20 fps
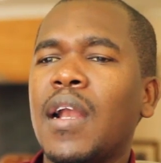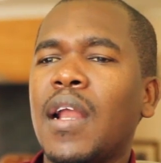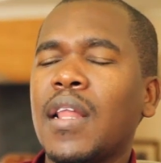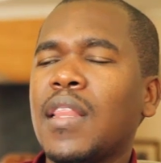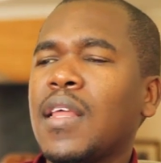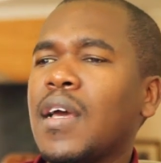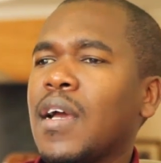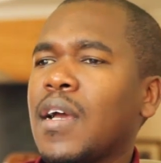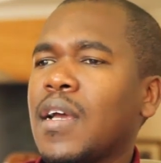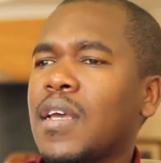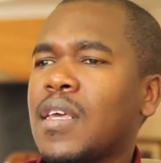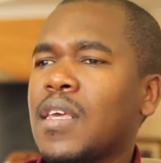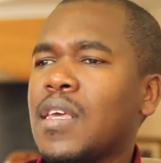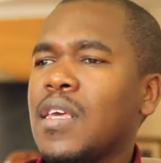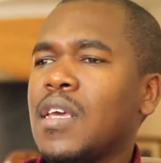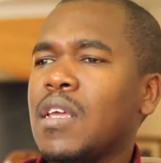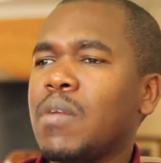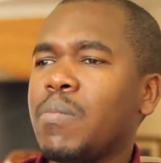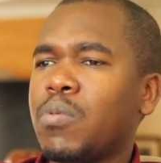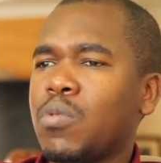other
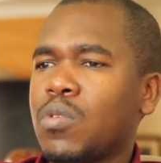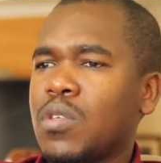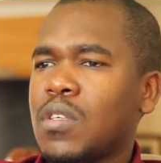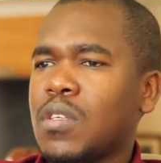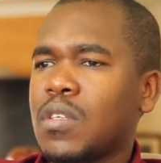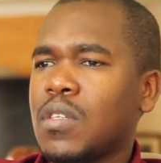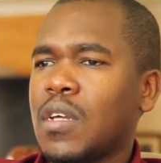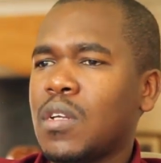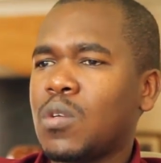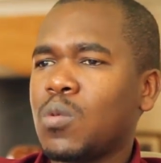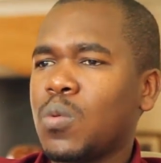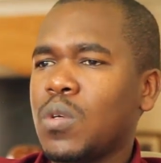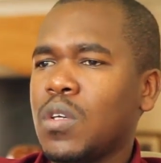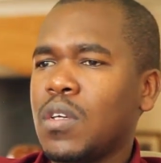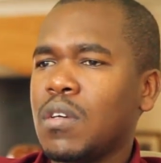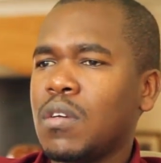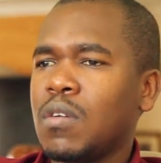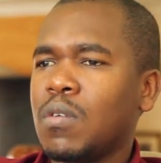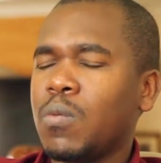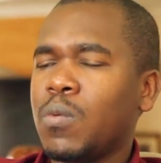key inputs that
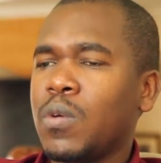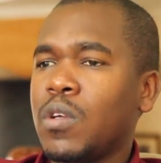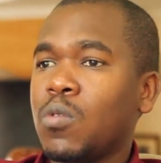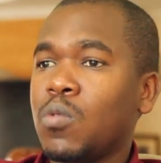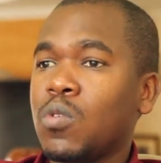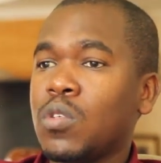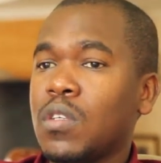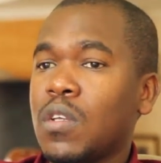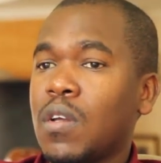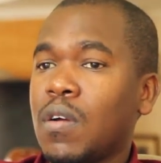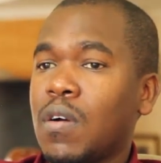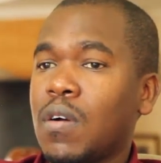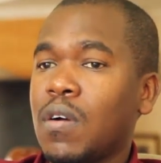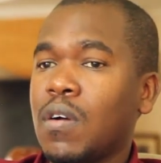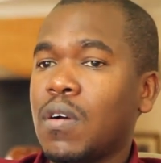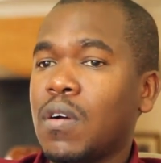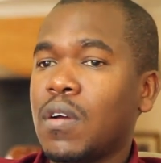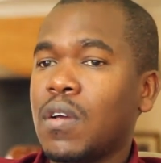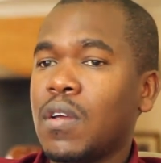we use in our